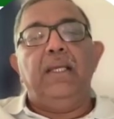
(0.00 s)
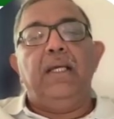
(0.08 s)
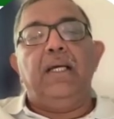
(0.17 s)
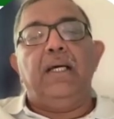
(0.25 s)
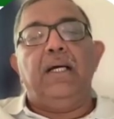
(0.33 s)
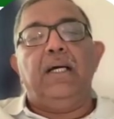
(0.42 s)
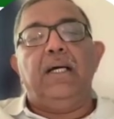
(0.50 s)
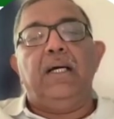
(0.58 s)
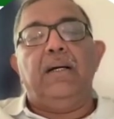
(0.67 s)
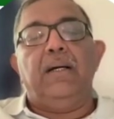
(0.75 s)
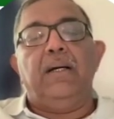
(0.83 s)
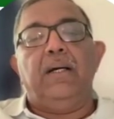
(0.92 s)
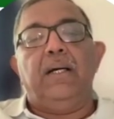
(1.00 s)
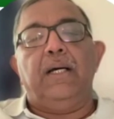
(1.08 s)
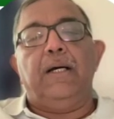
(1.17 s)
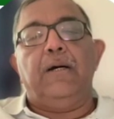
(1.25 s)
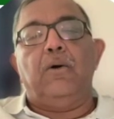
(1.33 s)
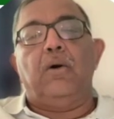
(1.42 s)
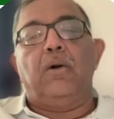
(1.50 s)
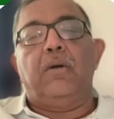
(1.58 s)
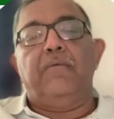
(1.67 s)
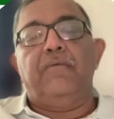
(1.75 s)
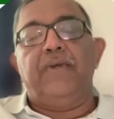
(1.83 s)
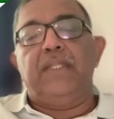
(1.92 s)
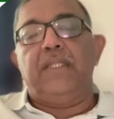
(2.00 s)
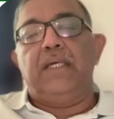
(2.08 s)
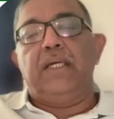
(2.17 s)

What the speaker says: or with